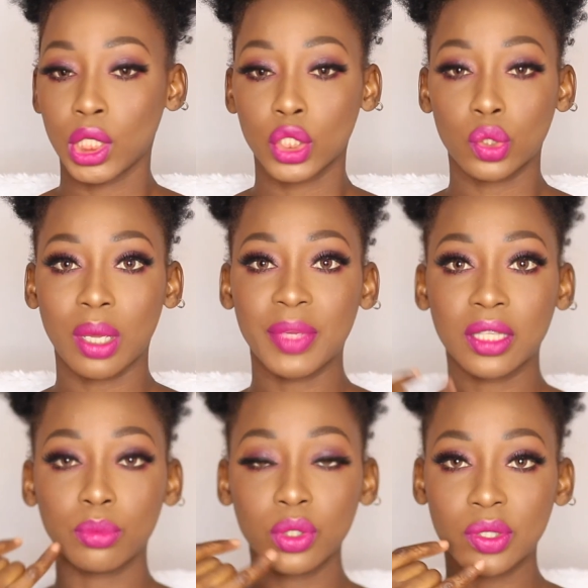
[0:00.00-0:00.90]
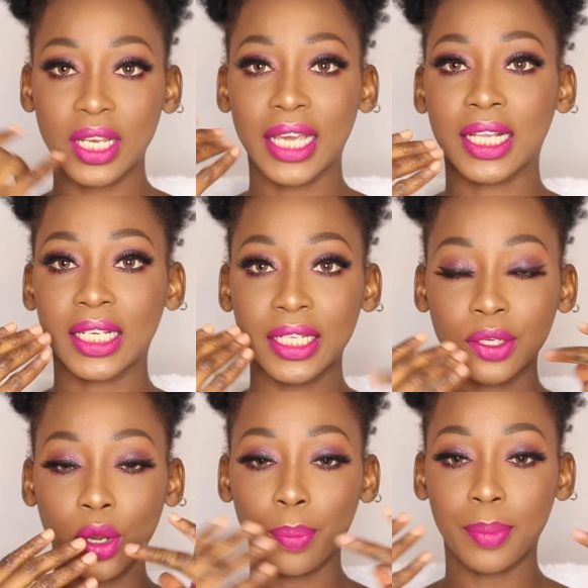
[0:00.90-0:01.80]
So I'm in the mood to like
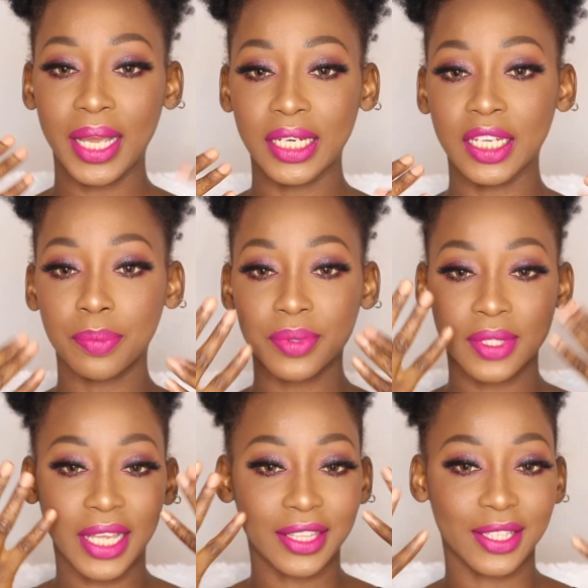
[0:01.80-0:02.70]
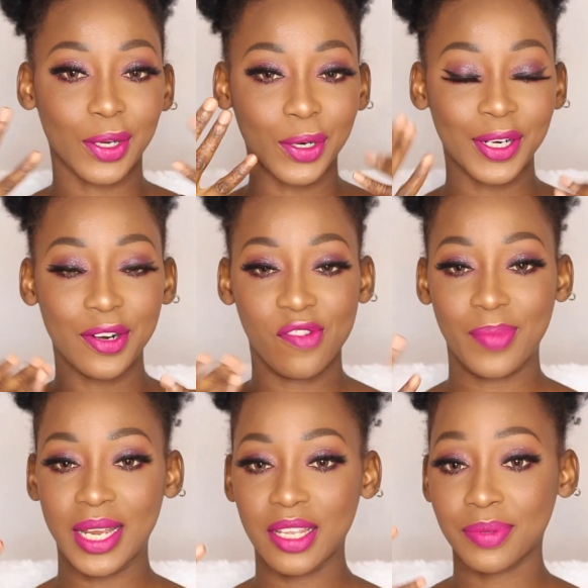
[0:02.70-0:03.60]
clean up my lips, like the corner
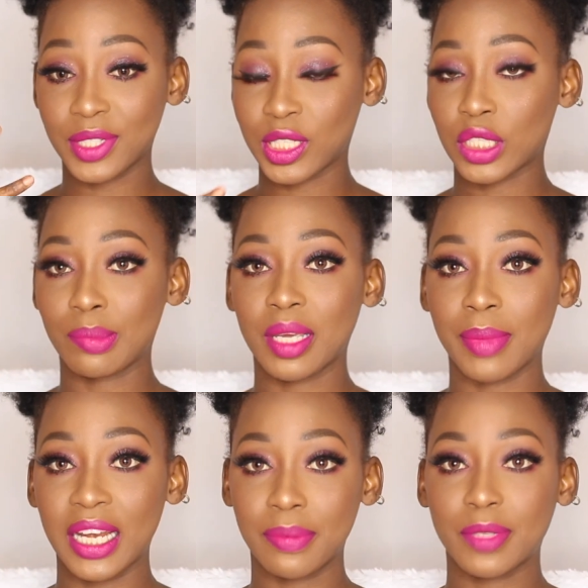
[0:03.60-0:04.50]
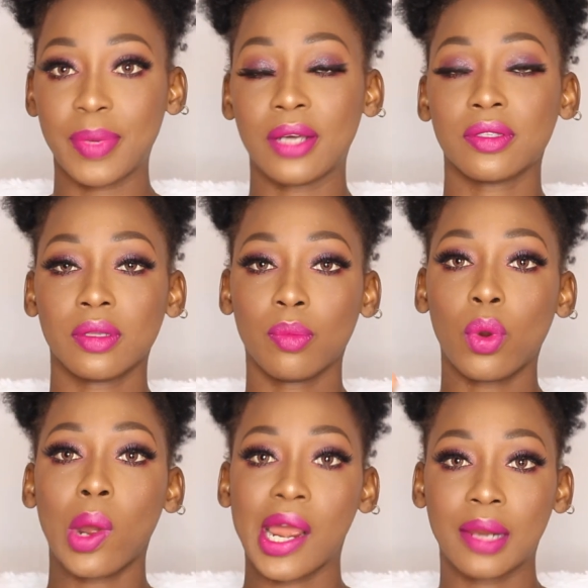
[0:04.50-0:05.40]
of my lips just to make my lips pout some
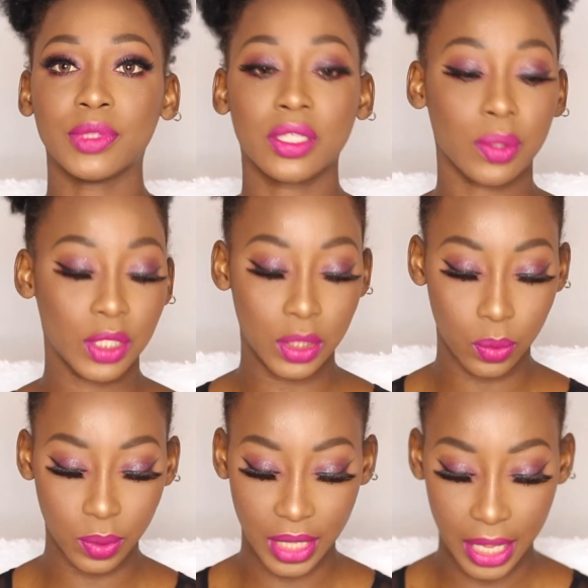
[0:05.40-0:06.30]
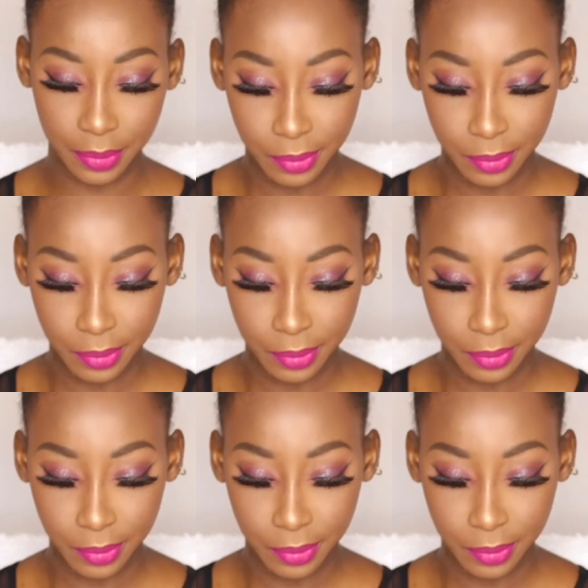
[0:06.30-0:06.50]
more and I'm just going to do that.